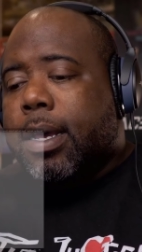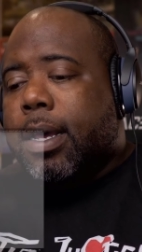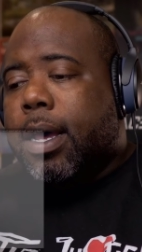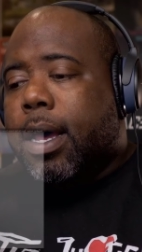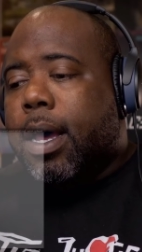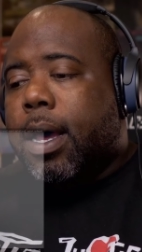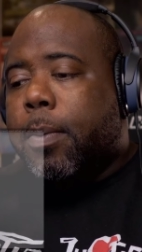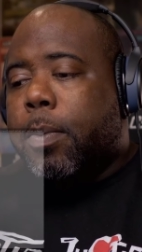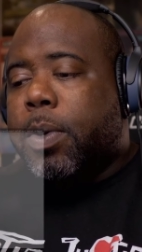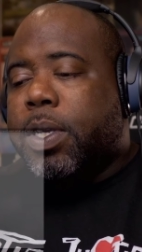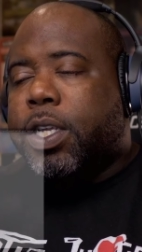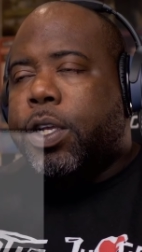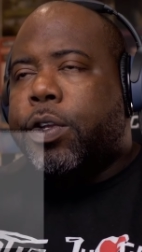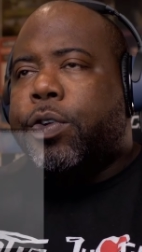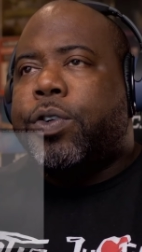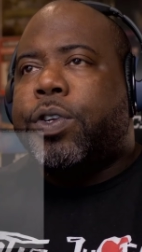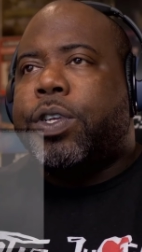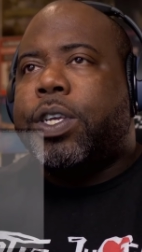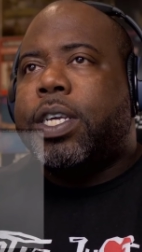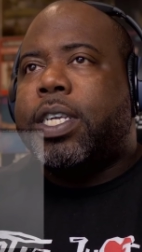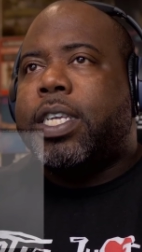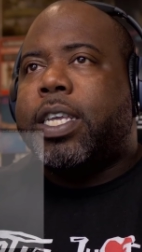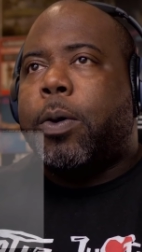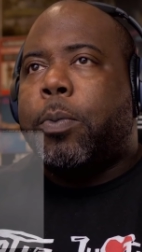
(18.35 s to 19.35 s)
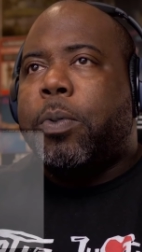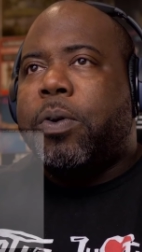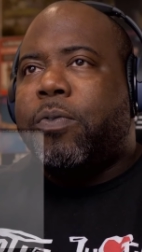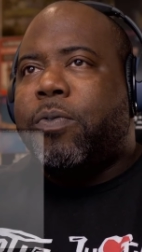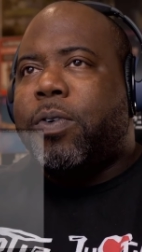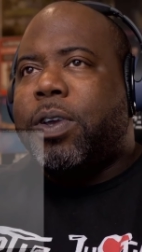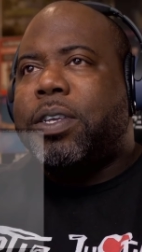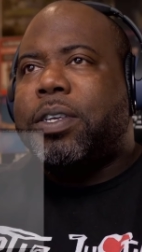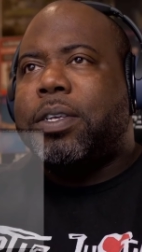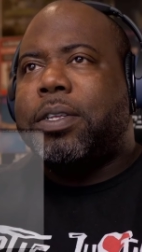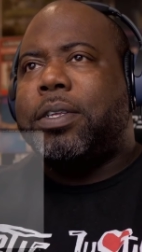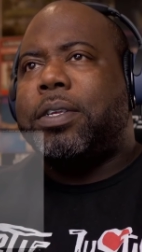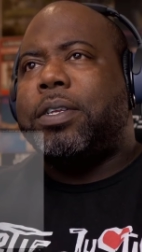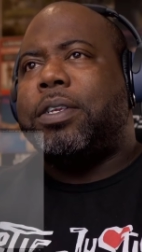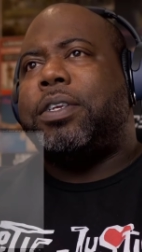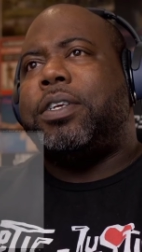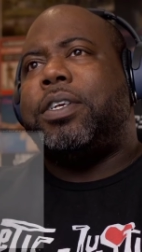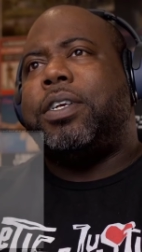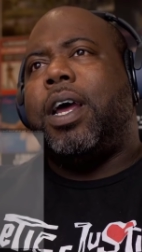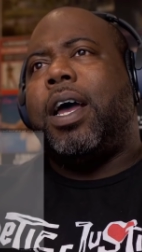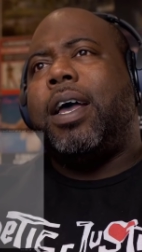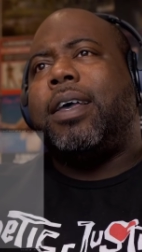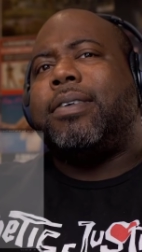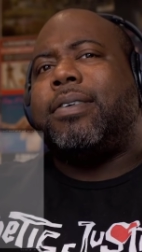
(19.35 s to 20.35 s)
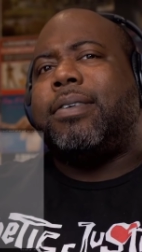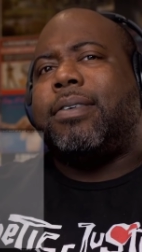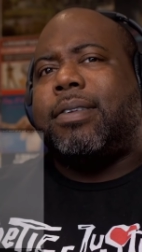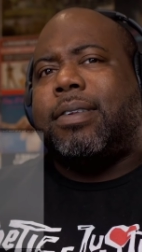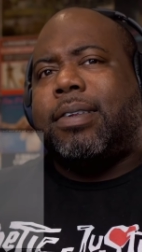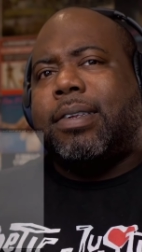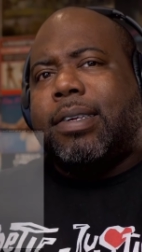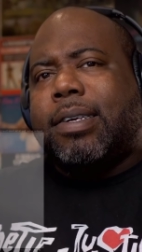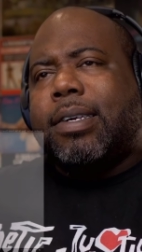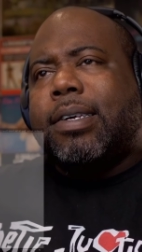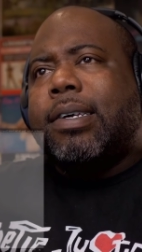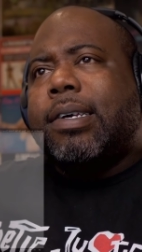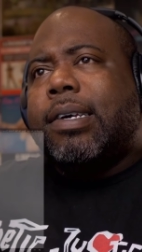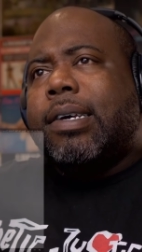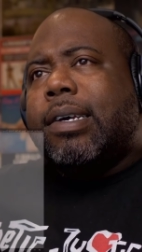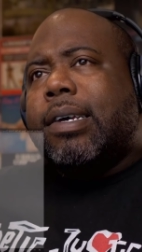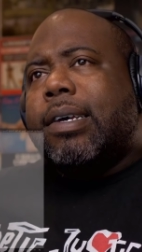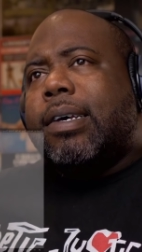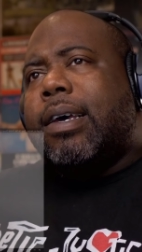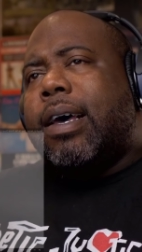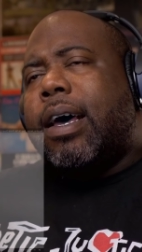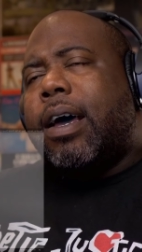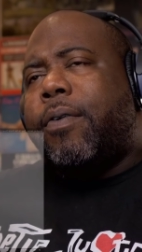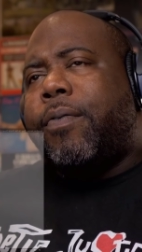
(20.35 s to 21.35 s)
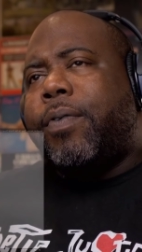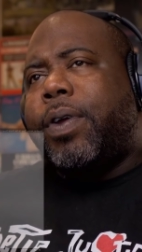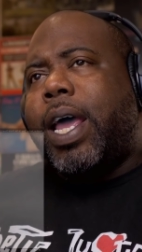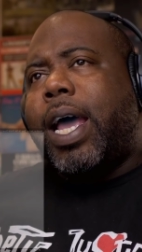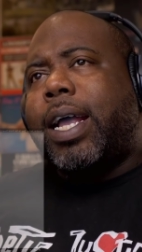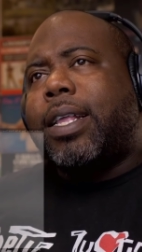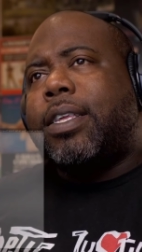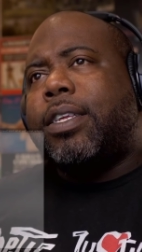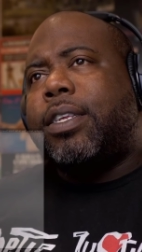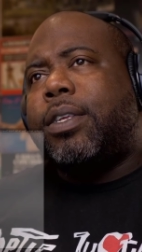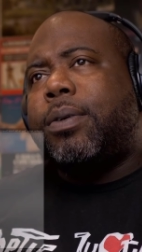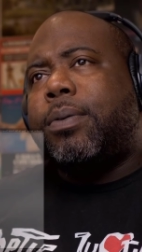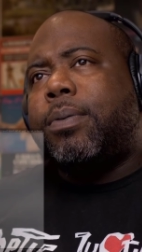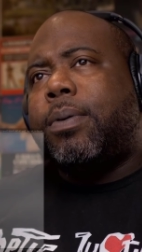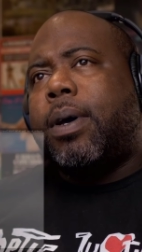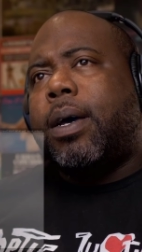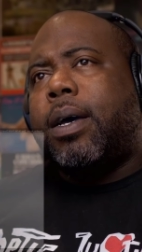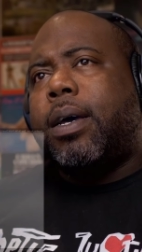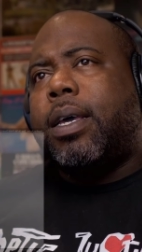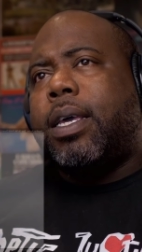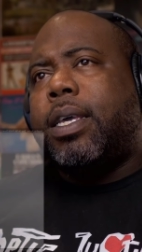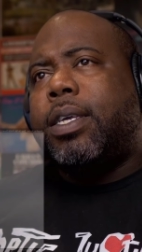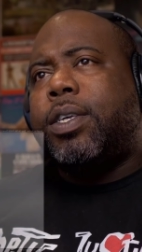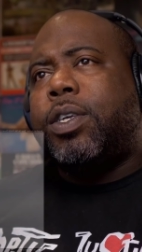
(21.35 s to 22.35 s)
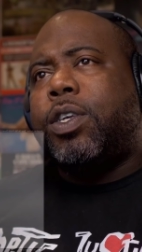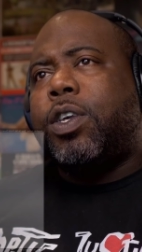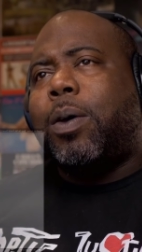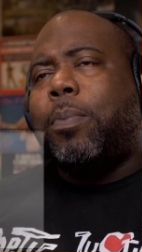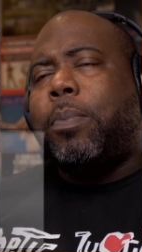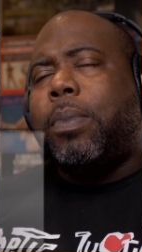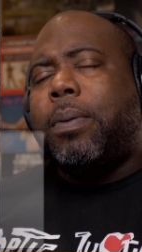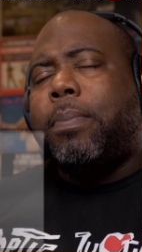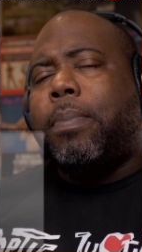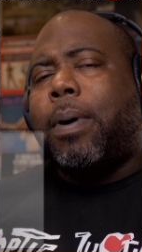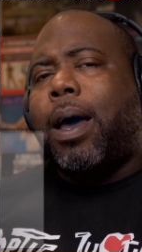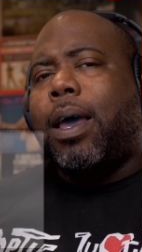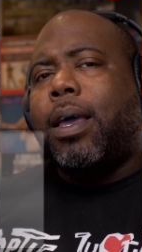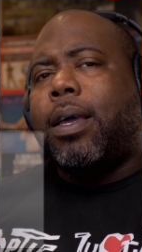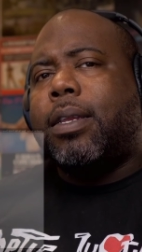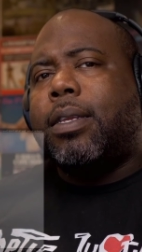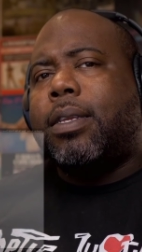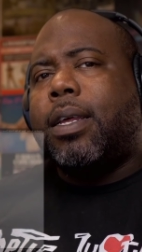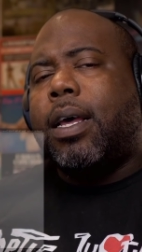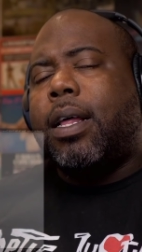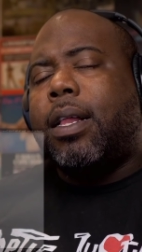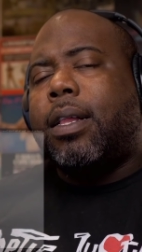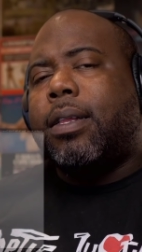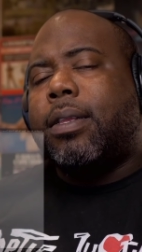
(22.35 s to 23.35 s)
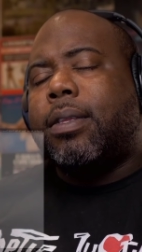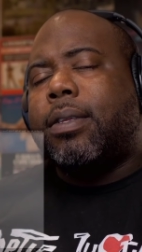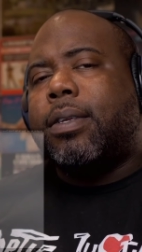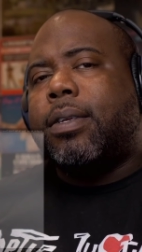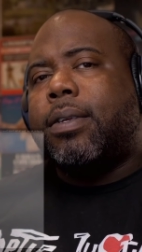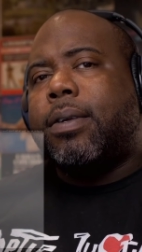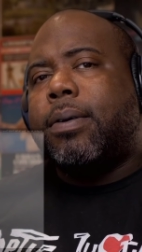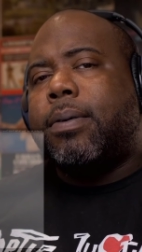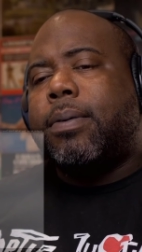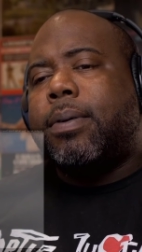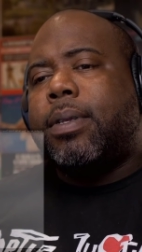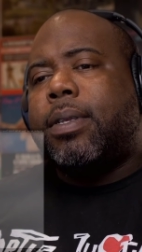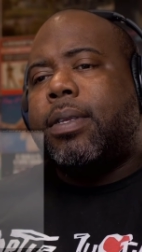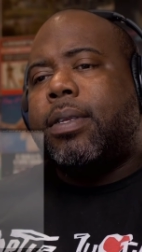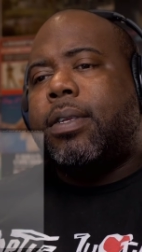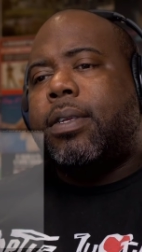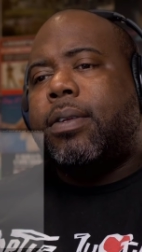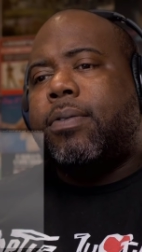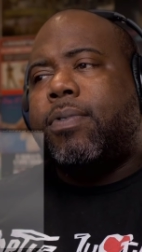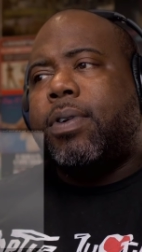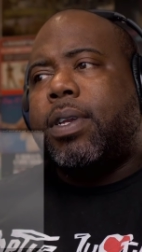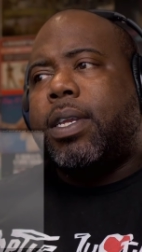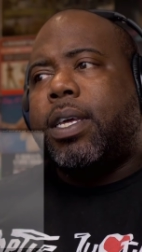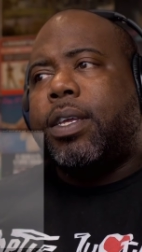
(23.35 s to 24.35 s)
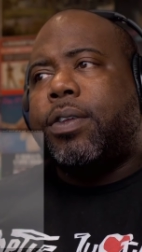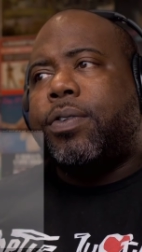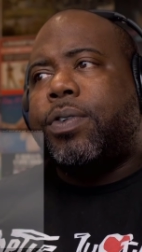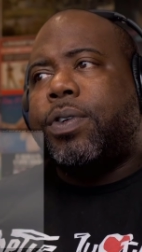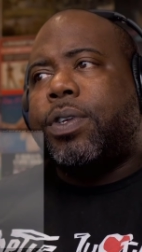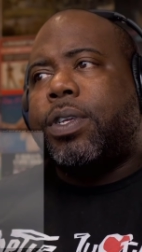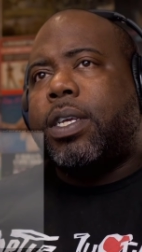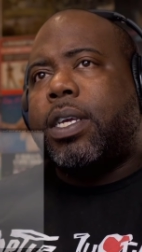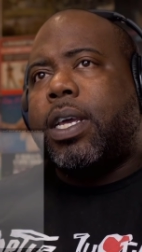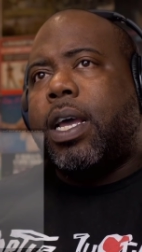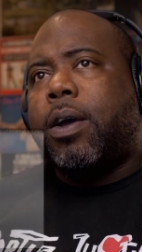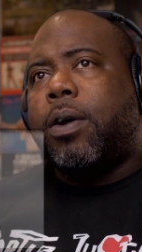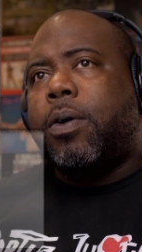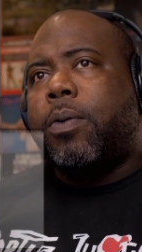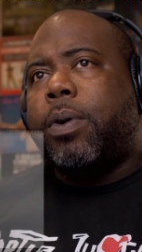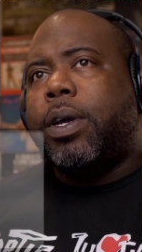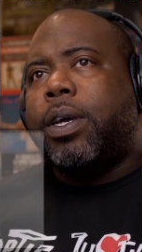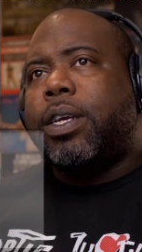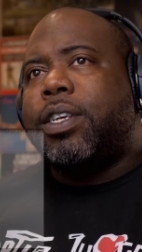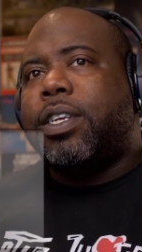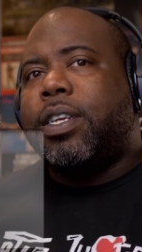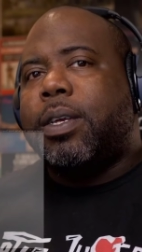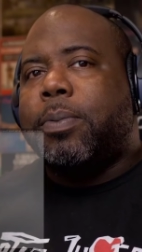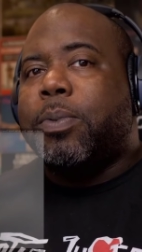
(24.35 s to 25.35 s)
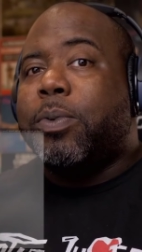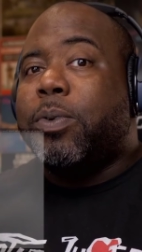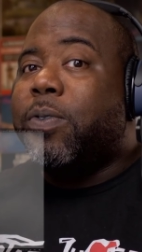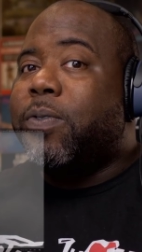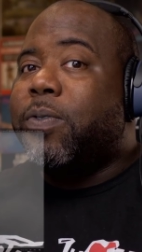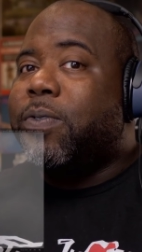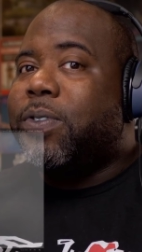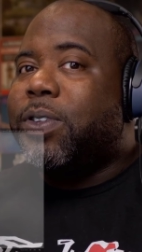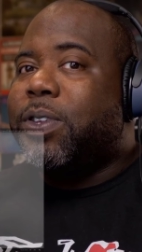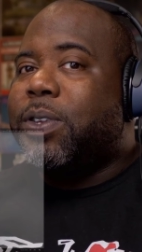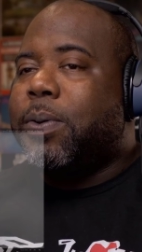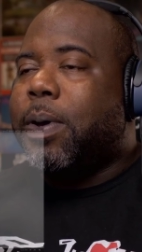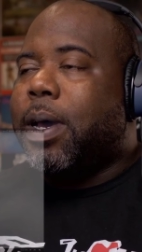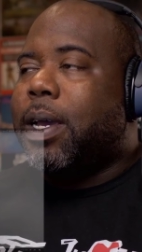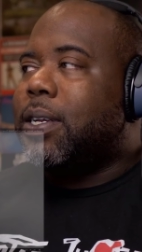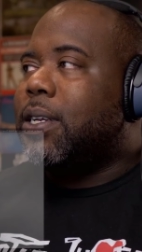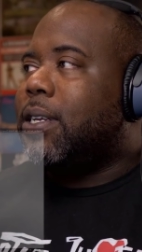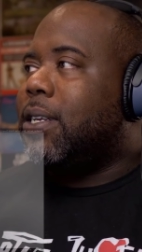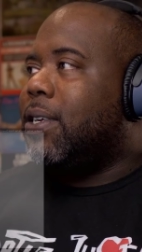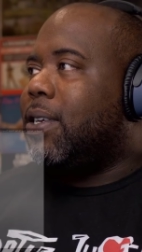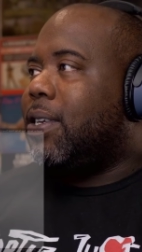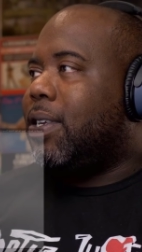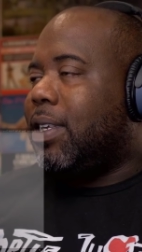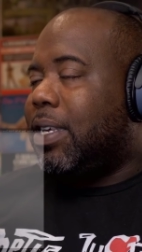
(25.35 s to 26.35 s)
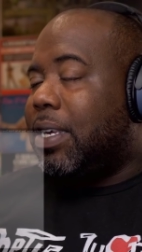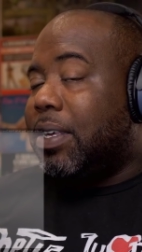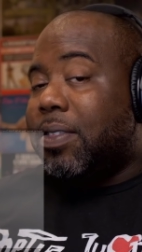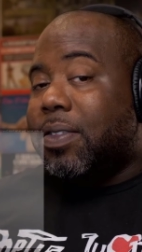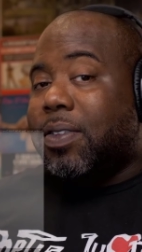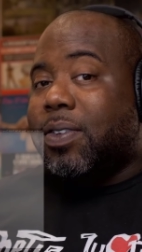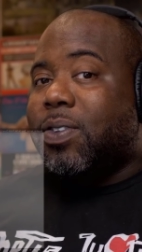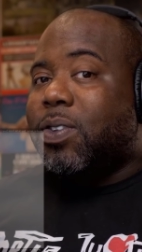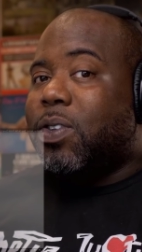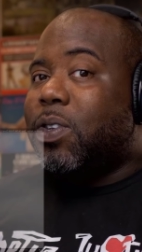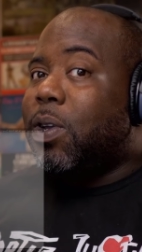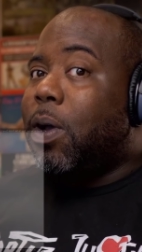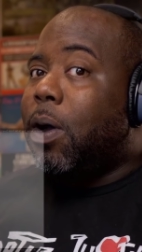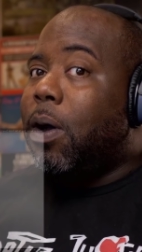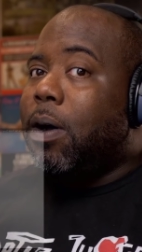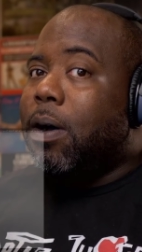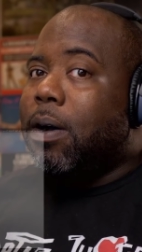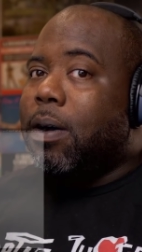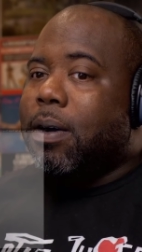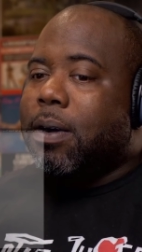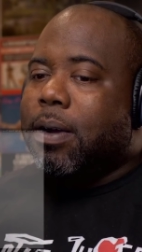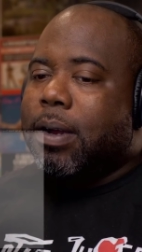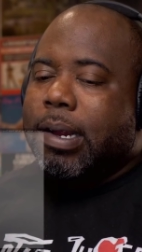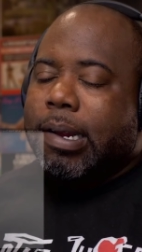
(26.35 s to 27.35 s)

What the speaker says: What's interesting is that we recently just reacted to Easy On Me by Adele. So it's really interesting how quick she moved to actually sing this song,